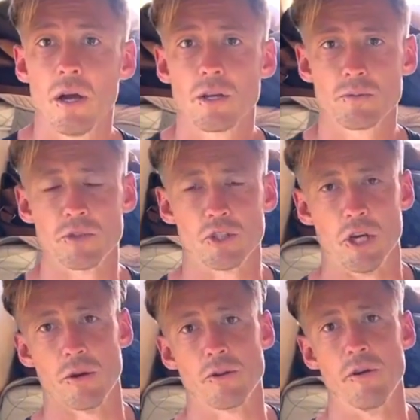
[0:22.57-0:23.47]
Just want to
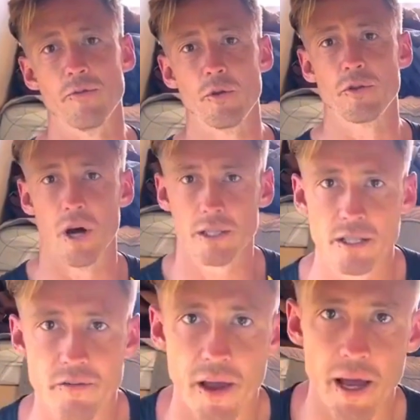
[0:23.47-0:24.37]
share with you a few thoughts
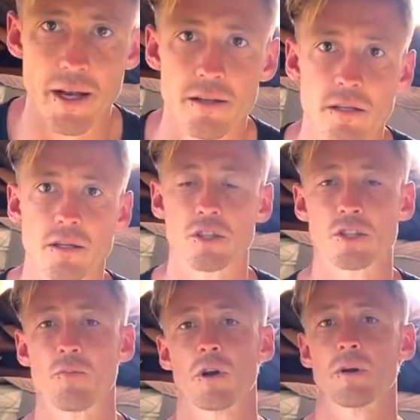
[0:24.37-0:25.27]
I've had this
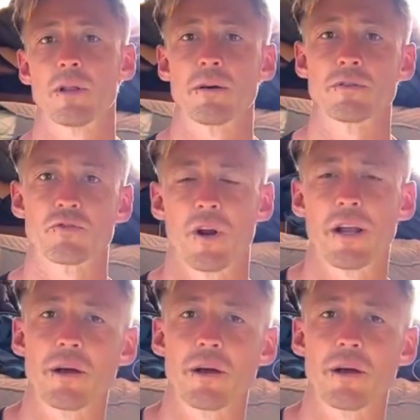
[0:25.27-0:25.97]
morning while I was running.